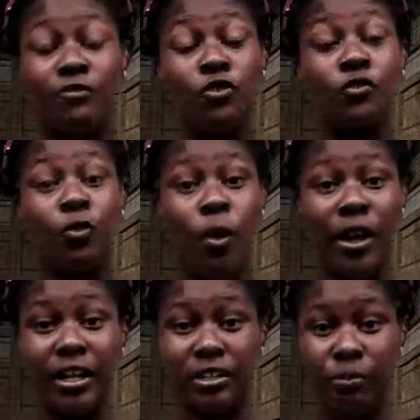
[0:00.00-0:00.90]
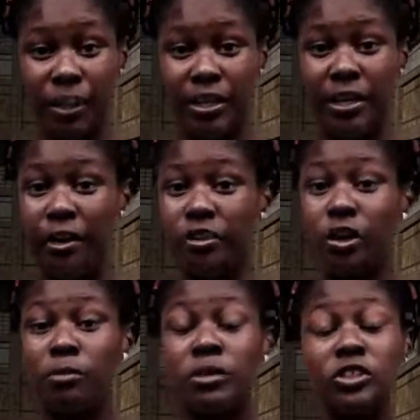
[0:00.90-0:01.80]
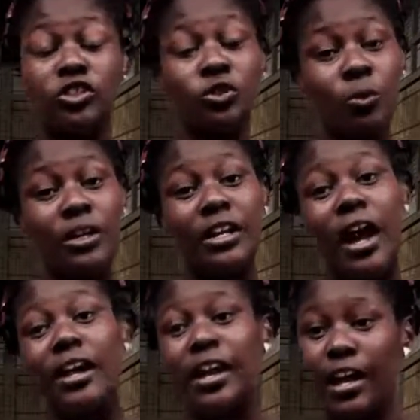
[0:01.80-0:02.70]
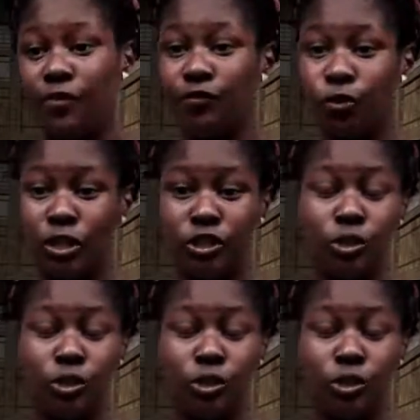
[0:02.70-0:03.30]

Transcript: have quiet as a buddy character on missions 29 and 42,